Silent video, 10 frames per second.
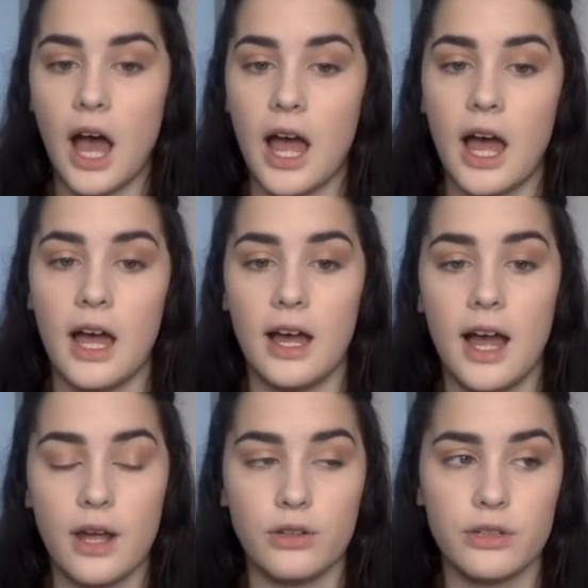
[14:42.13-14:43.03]

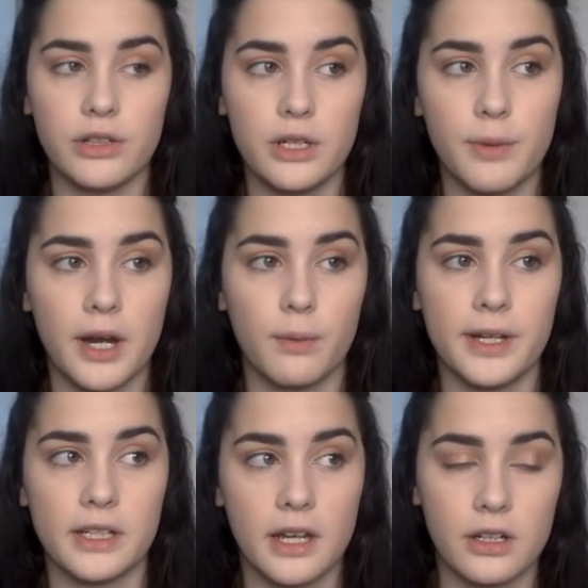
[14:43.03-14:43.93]
I only really wear
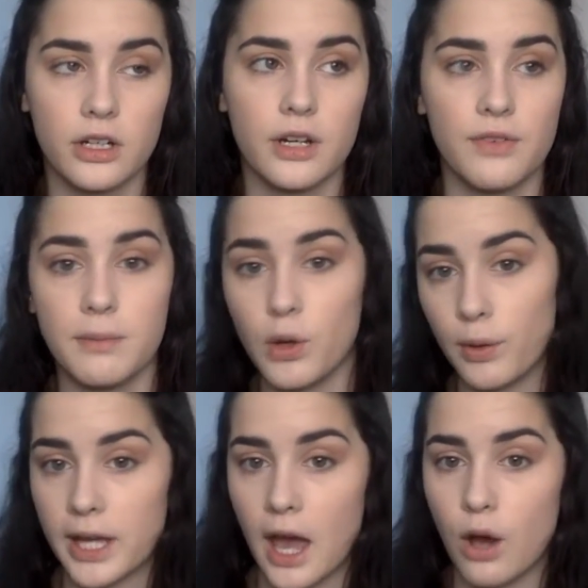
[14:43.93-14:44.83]
winged liner if I'm
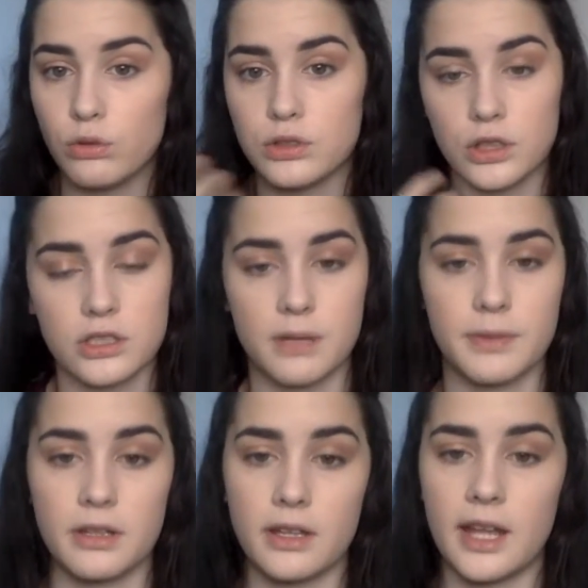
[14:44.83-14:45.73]
going out or
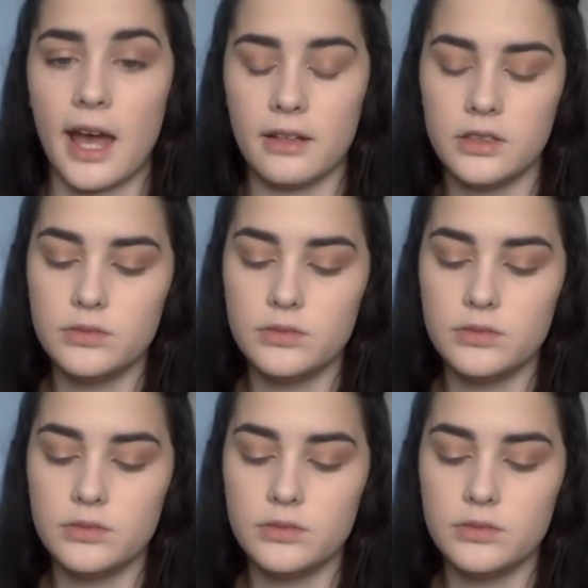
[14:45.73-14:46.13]
something like that.